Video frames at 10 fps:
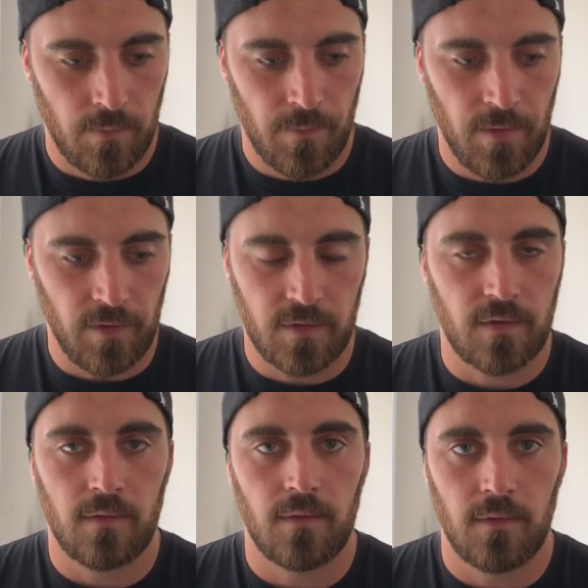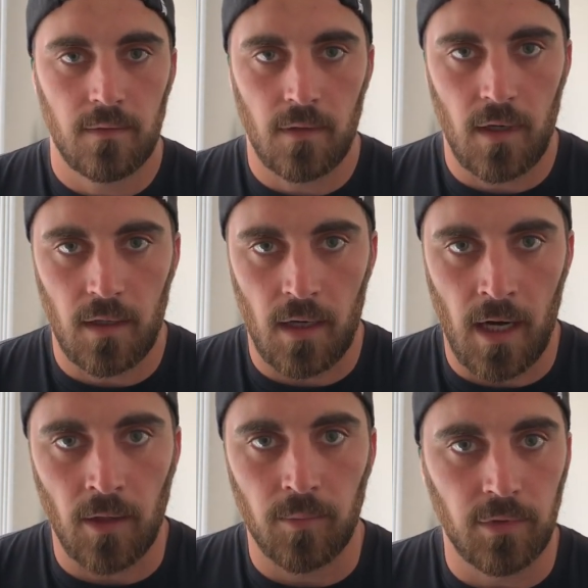that's
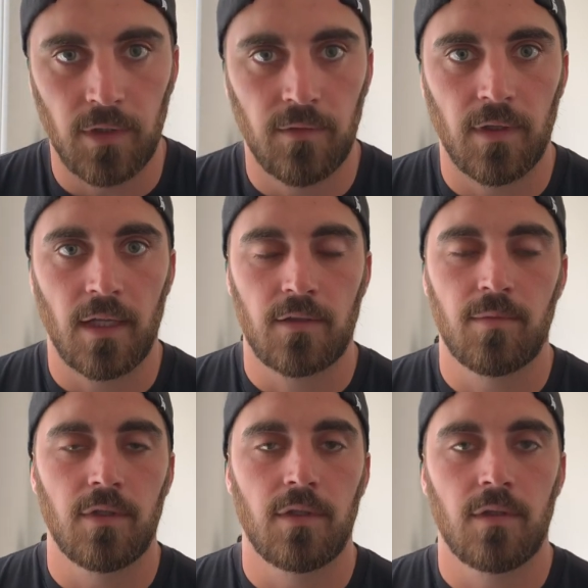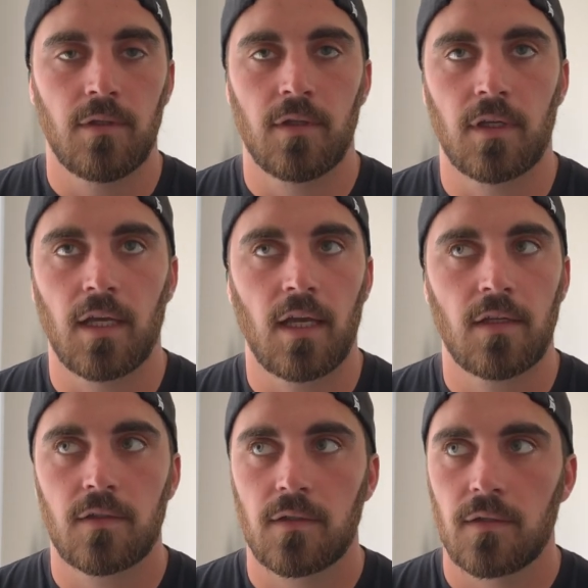I don't believe that to be the
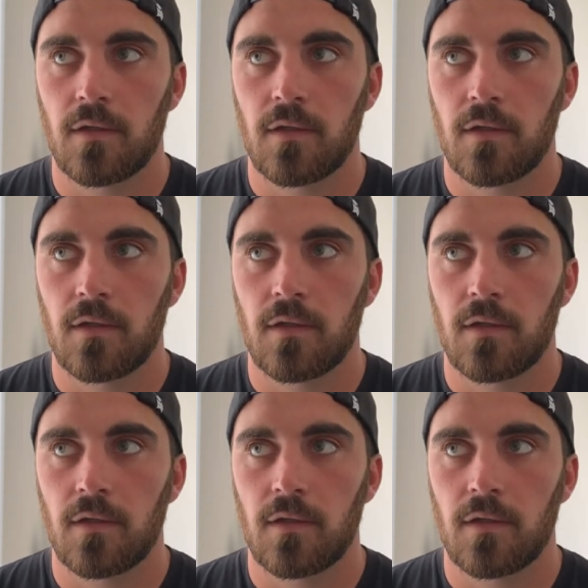case.